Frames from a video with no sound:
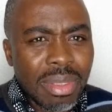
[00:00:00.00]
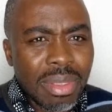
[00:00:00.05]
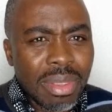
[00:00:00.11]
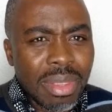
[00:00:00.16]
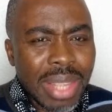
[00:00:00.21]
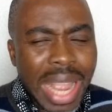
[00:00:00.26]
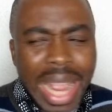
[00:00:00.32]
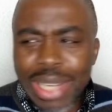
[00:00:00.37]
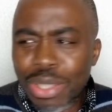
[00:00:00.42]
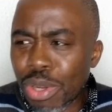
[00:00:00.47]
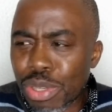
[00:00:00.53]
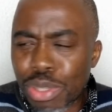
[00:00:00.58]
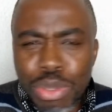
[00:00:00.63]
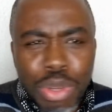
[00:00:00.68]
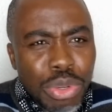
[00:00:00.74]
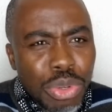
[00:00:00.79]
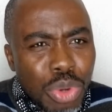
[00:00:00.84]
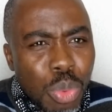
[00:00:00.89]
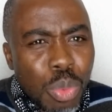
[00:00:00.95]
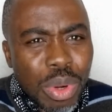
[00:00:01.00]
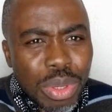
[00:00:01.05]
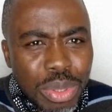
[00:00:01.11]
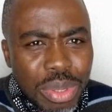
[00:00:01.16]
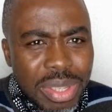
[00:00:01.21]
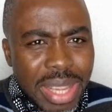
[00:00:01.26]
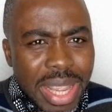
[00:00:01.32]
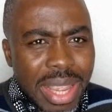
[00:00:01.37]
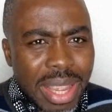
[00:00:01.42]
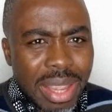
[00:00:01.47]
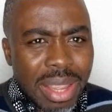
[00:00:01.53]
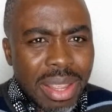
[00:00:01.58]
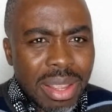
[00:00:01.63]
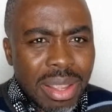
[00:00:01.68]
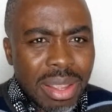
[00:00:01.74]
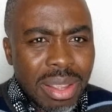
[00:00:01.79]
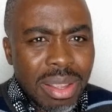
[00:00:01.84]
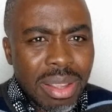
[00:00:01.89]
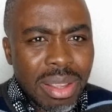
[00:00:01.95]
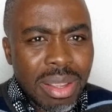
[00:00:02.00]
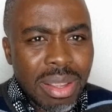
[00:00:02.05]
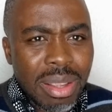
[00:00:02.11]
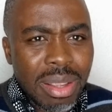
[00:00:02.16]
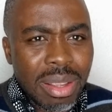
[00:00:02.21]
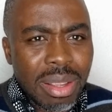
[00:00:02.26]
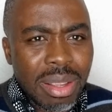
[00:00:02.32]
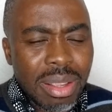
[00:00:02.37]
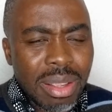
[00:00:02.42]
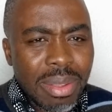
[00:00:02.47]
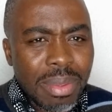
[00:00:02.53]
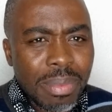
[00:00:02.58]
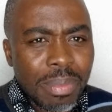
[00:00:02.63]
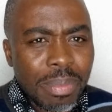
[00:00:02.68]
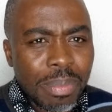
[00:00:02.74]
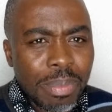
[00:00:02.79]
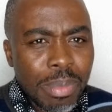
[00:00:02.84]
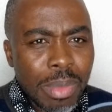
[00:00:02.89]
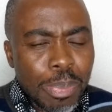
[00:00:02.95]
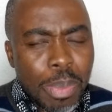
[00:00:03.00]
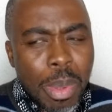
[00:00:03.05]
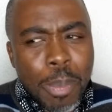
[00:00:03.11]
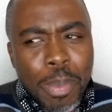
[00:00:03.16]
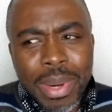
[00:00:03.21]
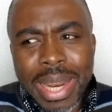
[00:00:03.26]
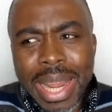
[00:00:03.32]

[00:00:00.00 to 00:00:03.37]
I just don't know what to say. People